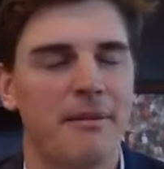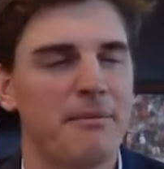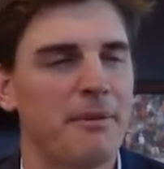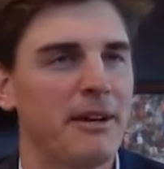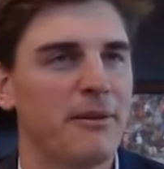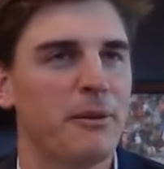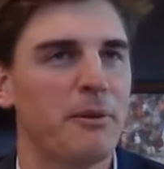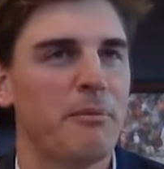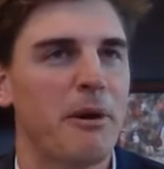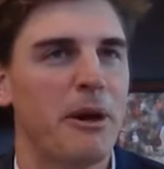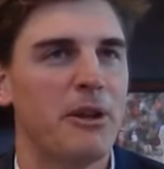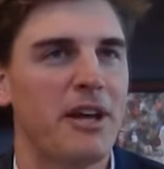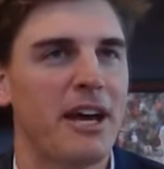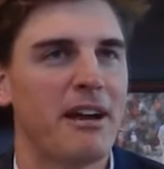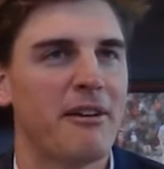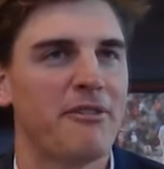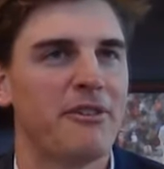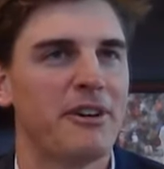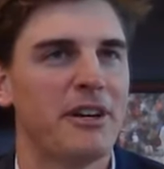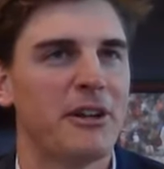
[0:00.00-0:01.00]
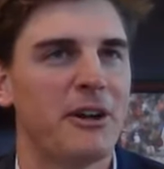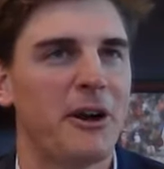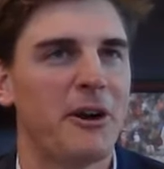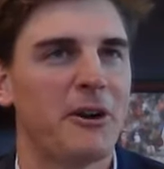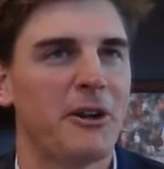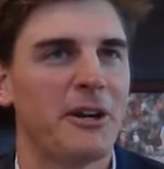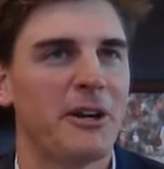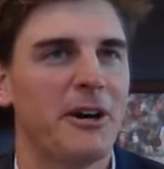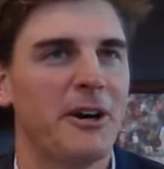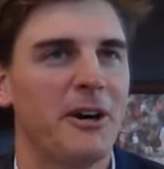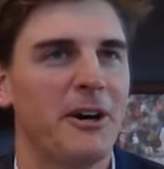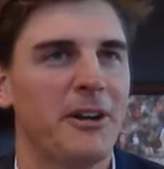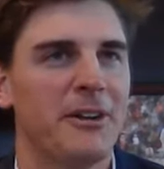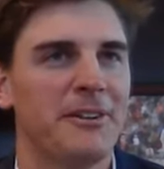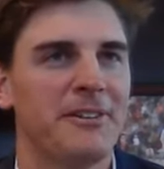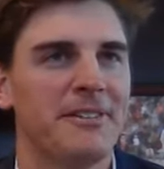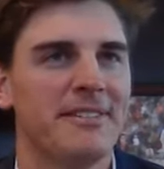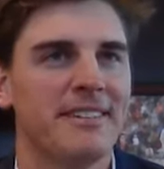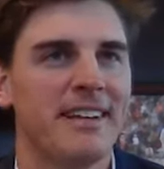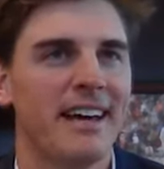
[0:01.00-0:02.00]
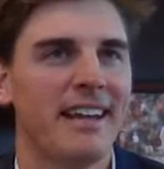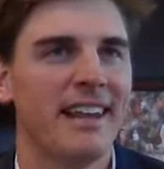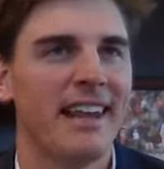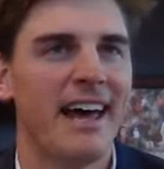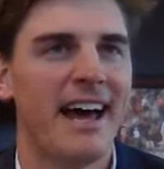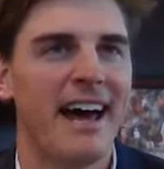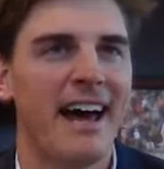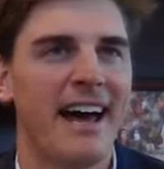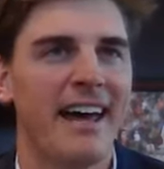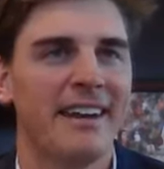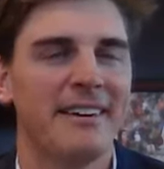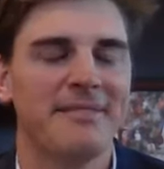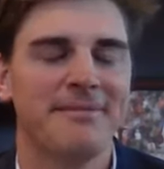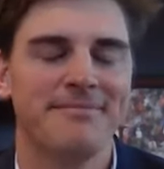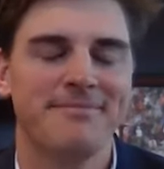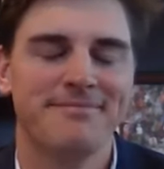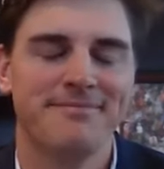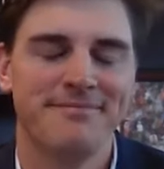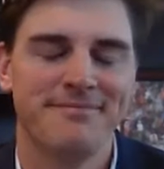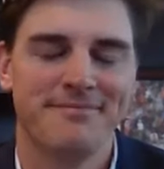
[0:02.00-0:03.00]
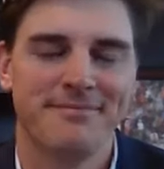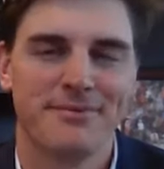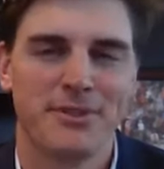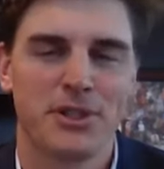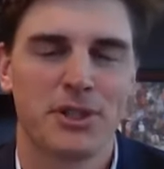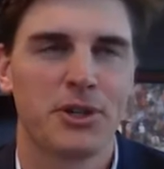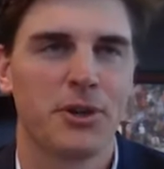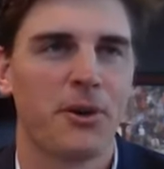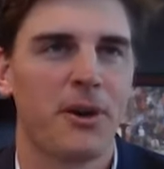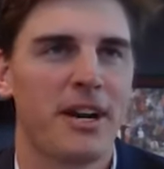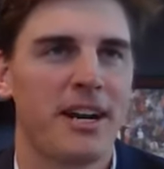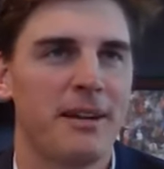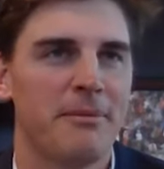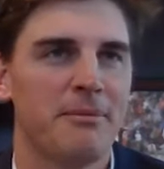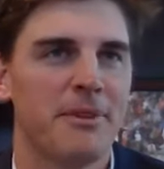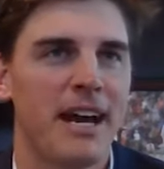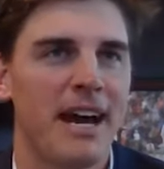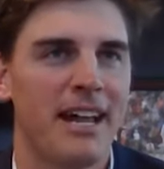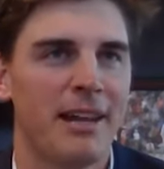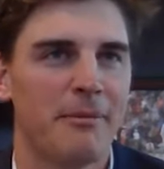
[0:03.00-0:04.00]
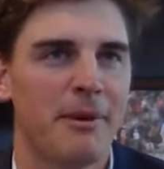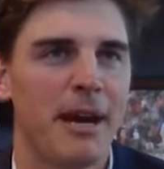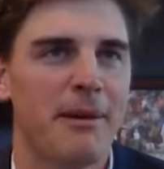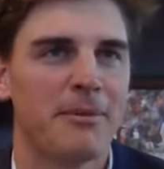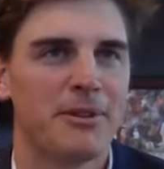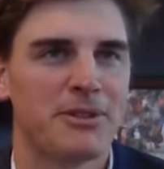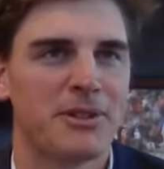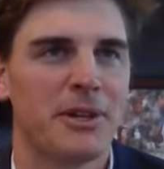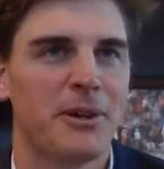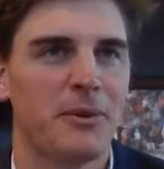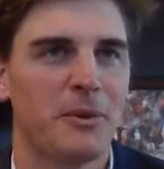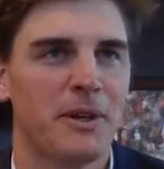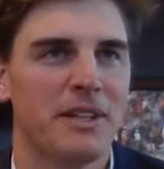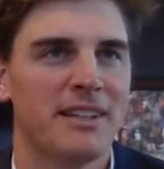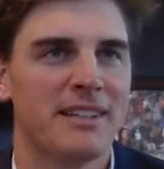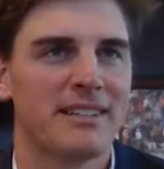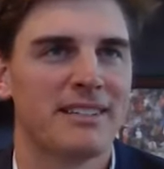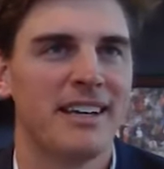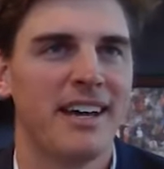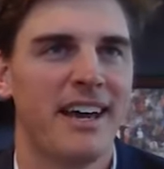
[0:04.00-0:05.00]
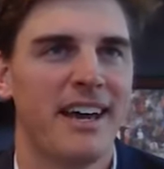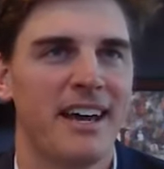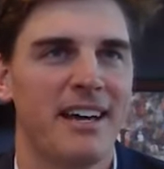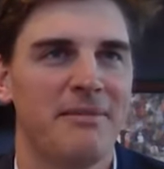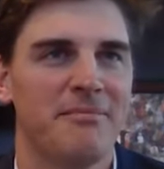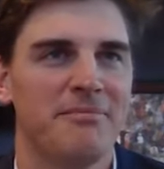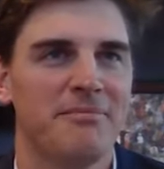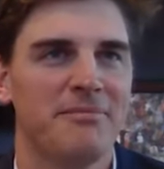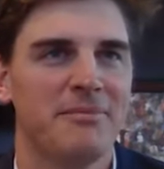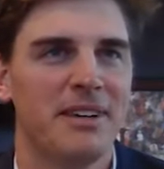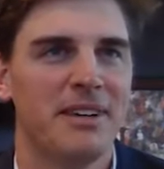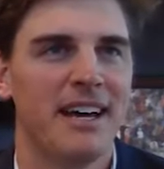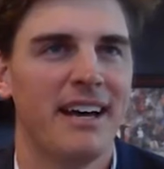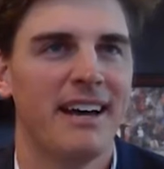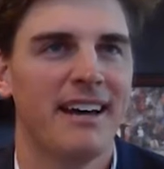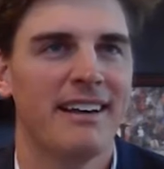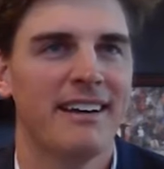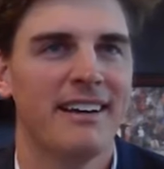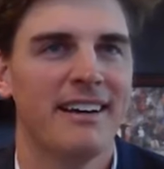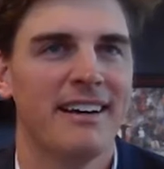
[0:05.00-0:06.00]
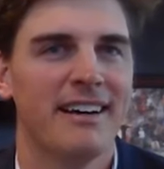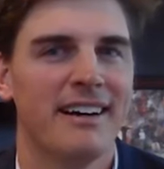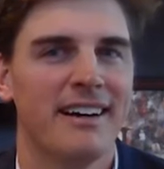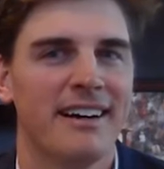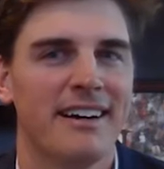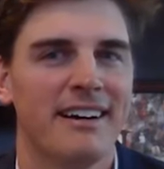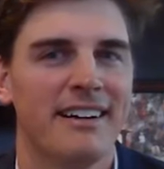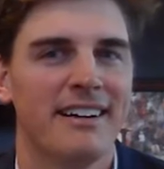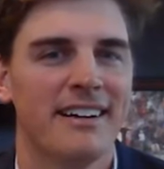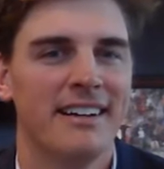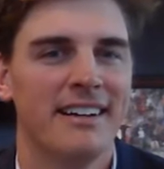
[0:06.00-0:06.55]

I mean, we both had a feeling early on that line screamed Alabama's going to win this game, and uh,